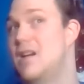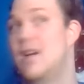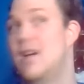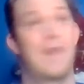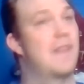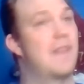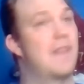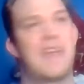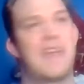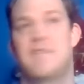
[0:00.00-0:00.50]

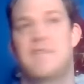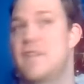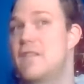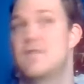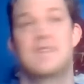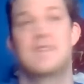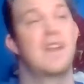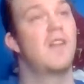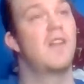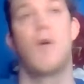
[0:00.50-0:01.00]
like that thing
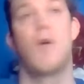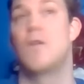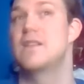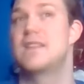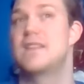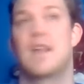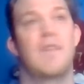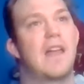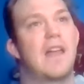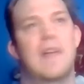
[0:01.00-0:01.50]
was said always
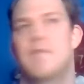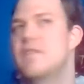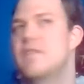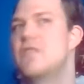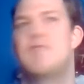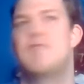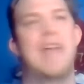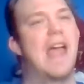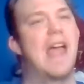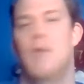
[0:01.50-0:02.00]
said, like if you
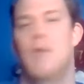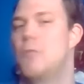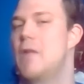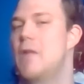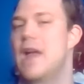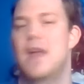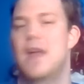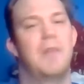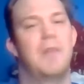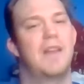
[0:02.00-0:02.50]
can't
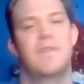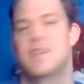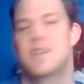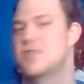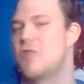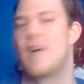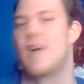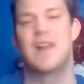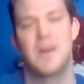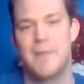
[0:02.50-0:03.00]
win, but if you
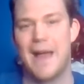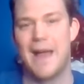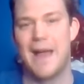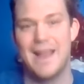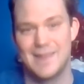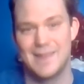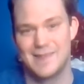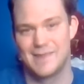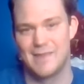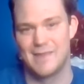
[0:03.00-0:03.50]
try your
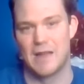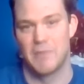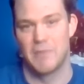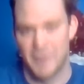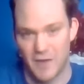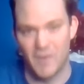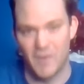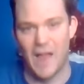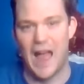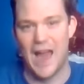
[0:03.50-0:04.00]
best, like
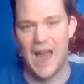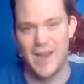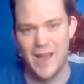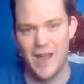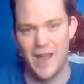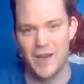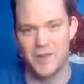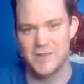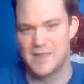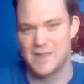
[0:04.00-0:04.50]
the
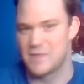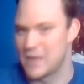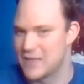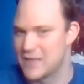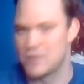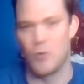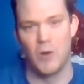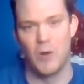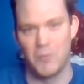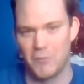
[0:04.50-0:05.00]
gladiators that they
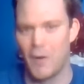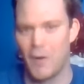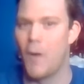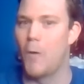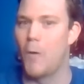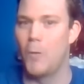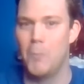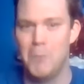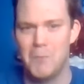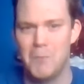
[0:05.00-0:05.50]
saw in
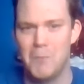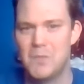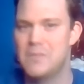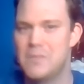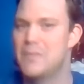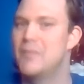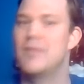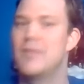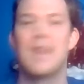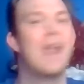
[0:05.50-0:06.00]
Rome,
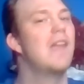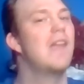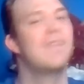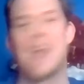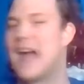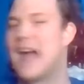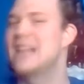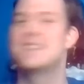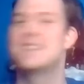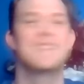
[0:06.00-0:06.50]

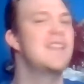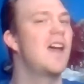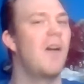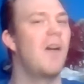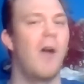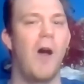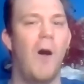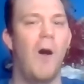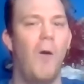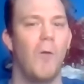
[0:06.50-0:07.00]
that's
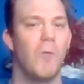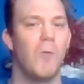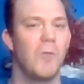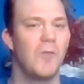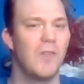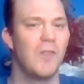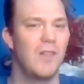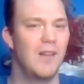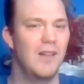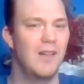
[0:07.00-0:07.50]
their oath.
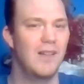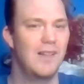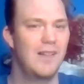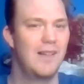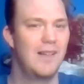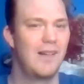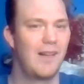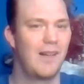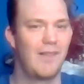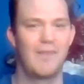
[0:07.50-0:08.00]

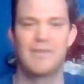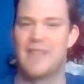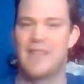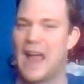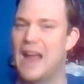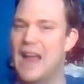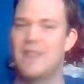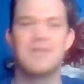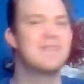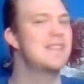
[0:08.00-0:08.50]

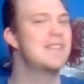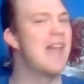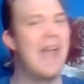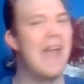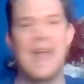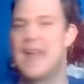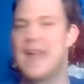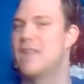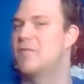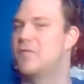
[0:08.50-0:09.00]
That
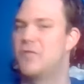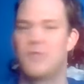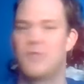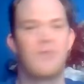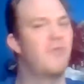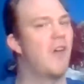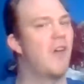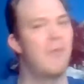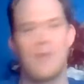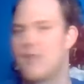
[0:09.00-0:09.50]
saying
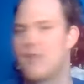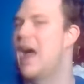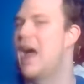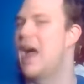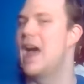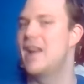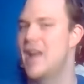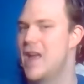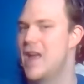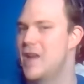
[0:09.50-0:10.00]
from the
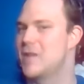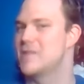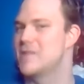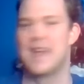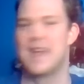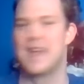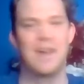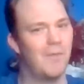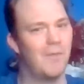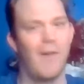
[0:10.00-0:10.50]
gladiators
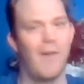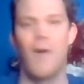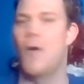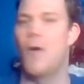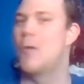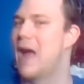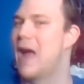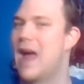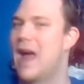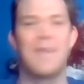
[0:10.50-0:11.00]
in
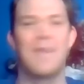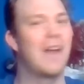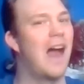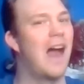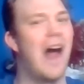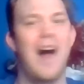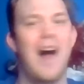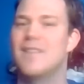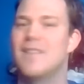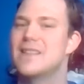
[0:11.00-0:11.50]
Rome at the
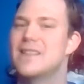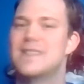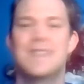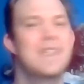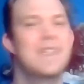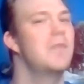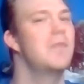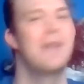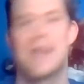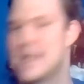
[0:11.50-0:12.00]

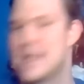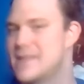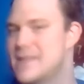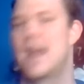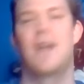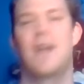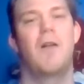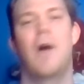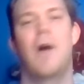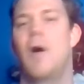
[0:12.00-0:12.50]
Colosseum is
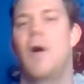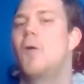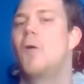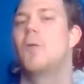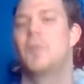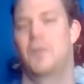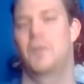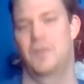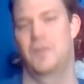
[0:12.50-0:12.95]
their oath.